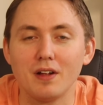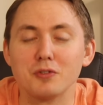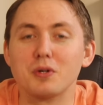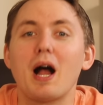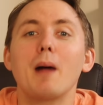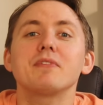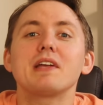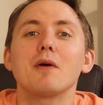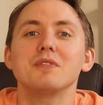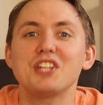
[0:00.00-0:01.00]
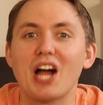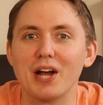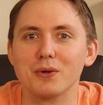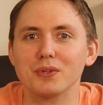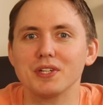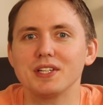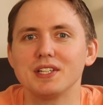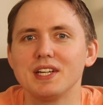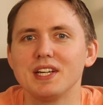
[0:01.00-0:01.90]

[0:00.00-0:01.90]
they're opting out entirely.